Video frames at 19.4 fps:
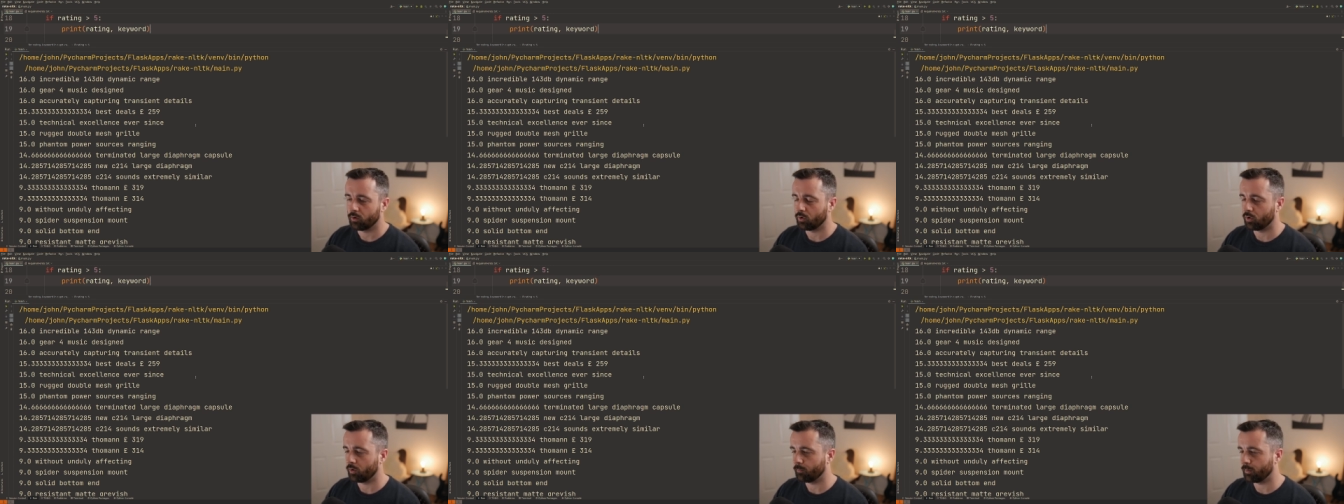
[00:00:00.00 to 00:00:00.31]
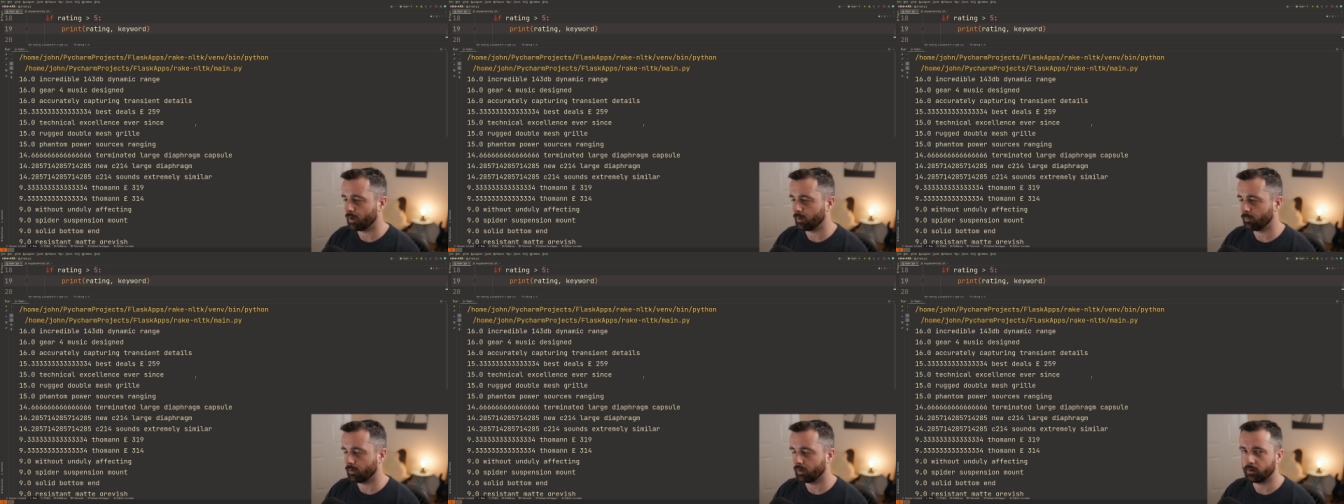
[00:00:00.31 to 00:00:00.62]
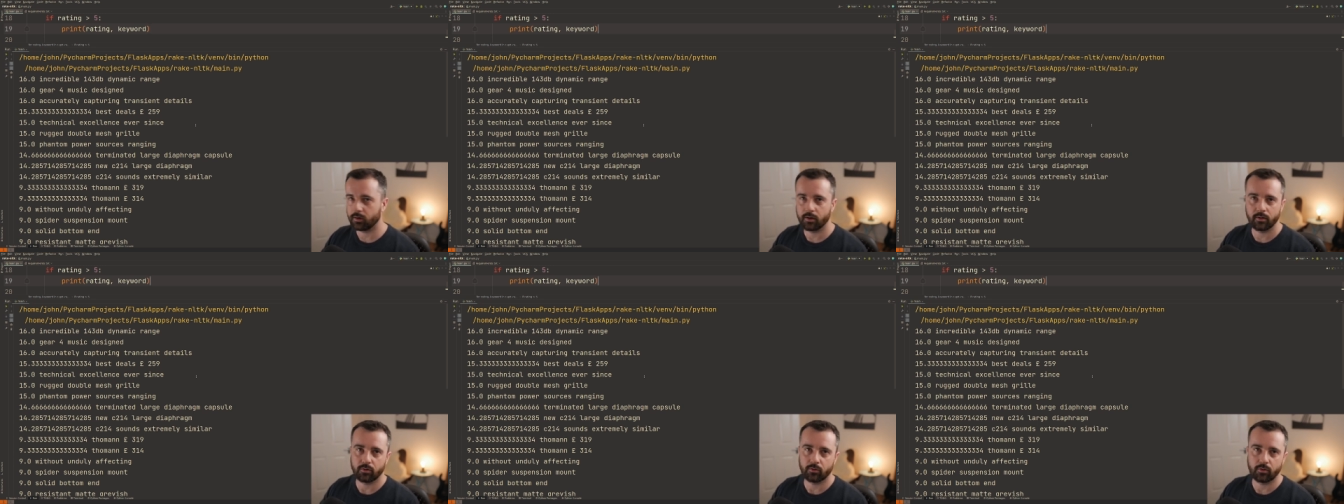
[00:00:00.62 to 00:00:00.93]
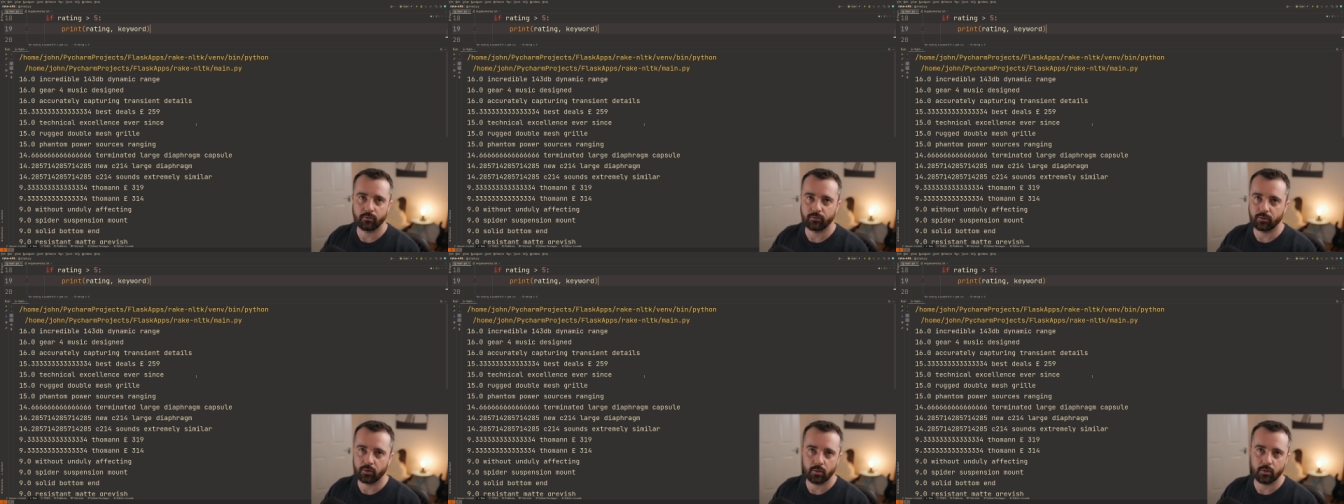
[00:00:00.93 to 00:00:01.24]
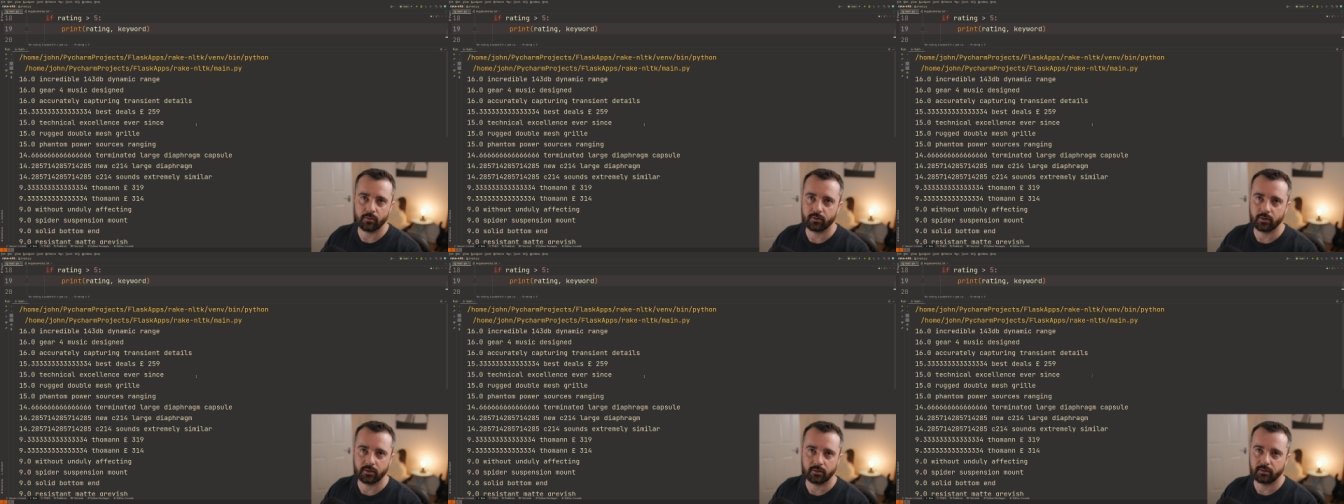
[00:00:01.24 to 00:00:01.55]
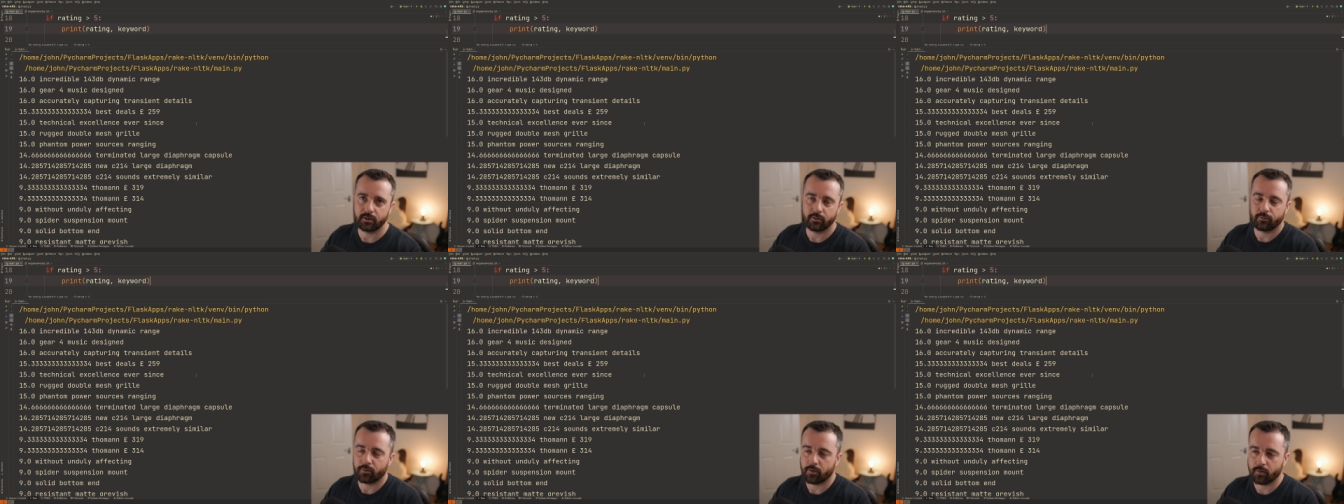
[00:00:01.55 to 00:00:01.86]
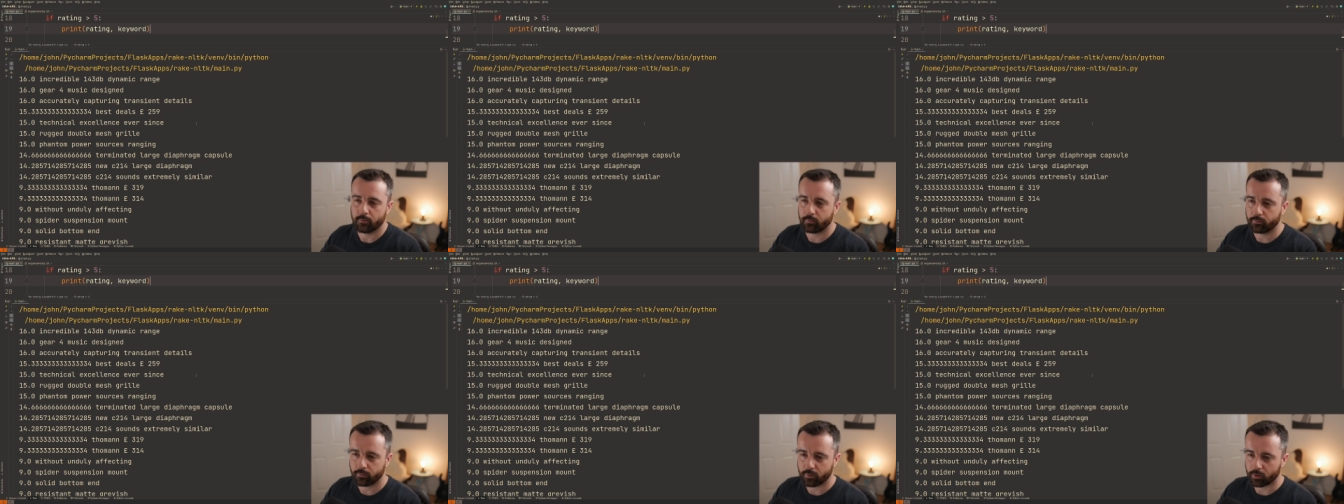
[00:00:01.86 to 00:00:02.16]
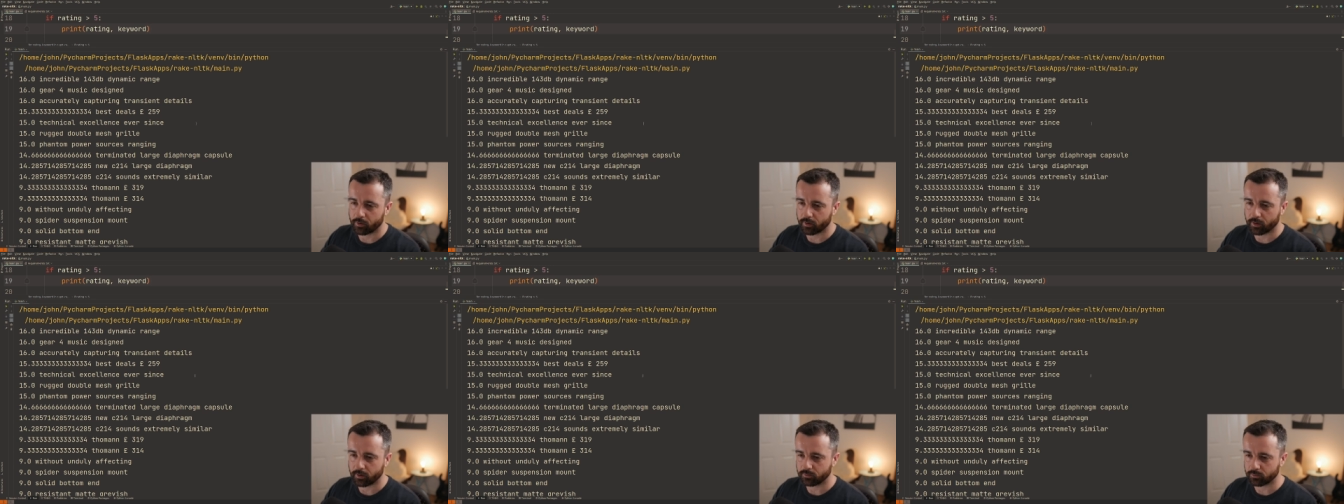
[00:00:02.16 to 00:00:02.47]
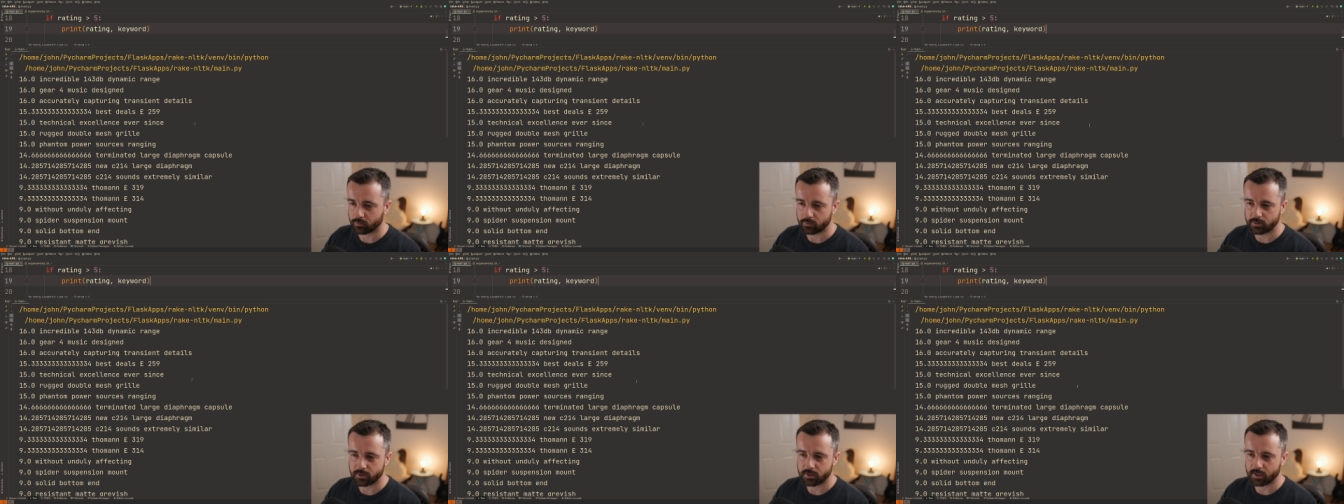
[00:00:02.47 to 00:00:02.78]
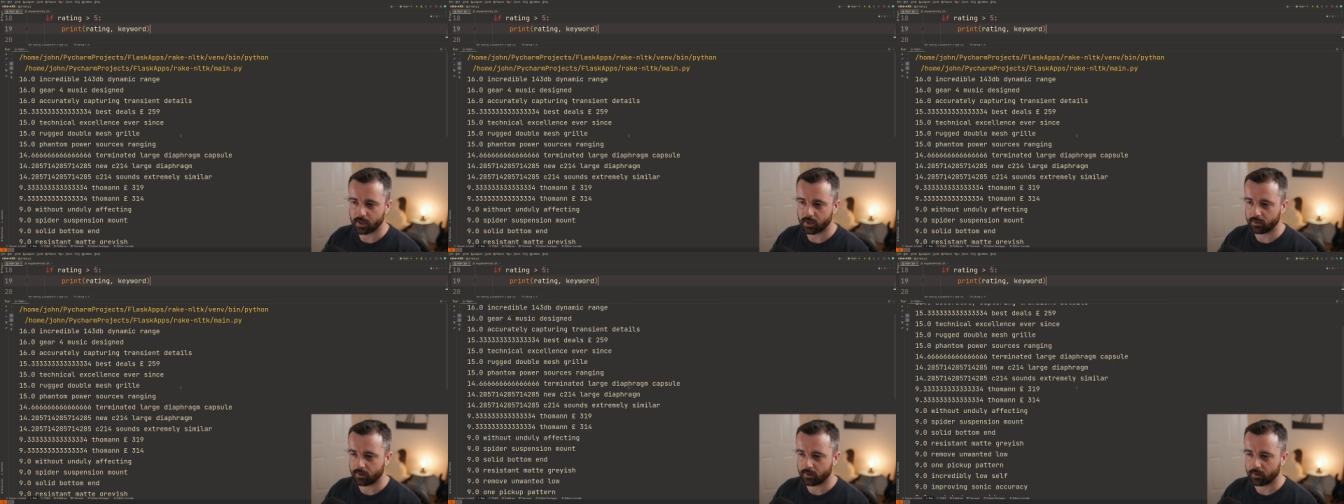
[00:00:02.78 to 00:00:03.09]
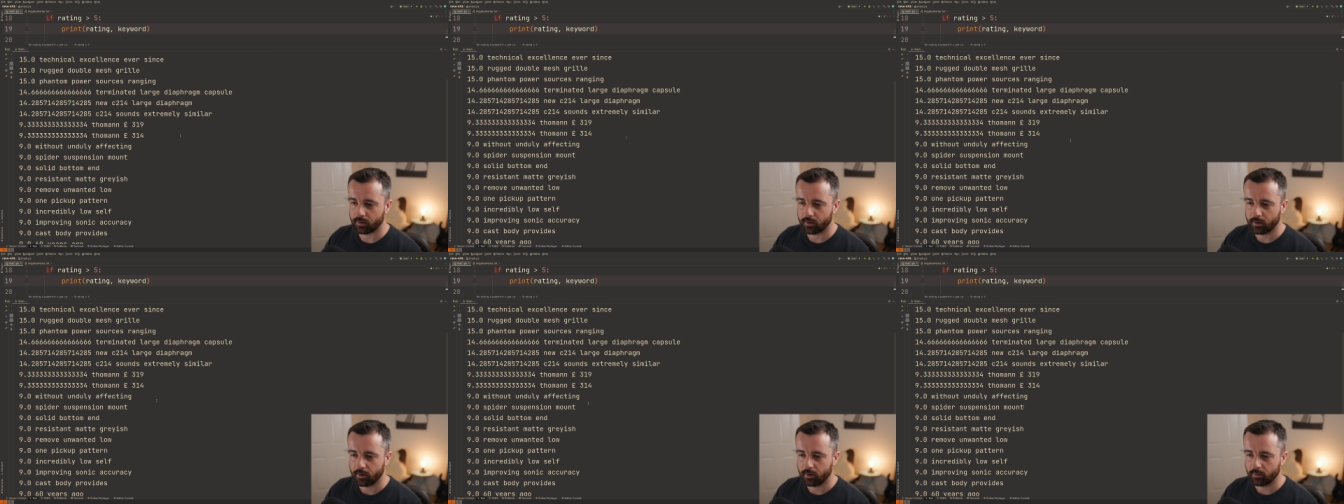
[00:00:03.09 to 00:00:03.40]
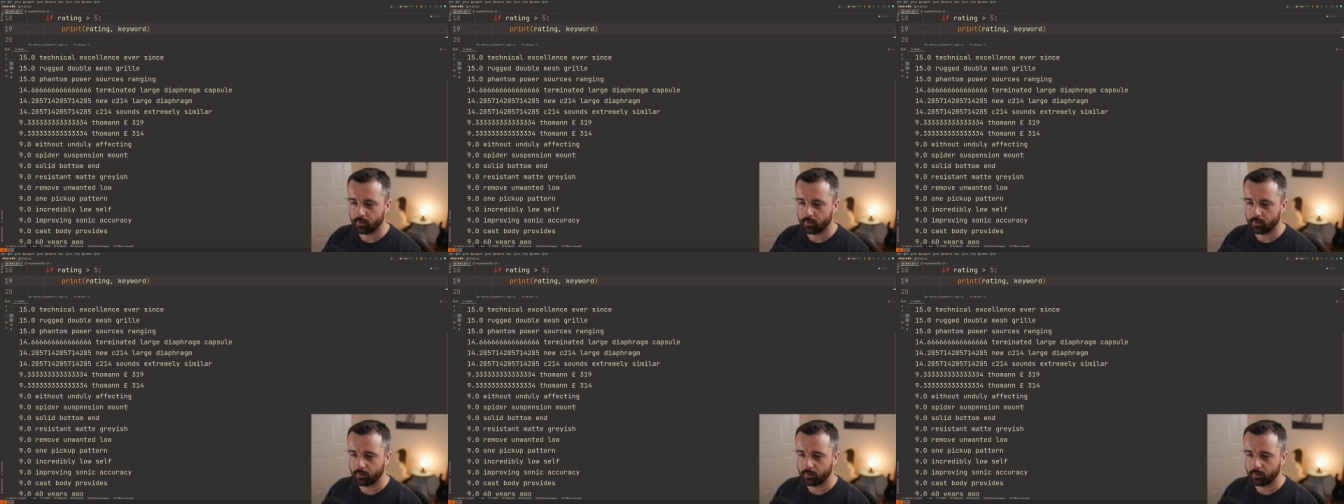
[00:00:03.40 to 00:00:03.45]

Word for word: or maybe another review of a different product altogether.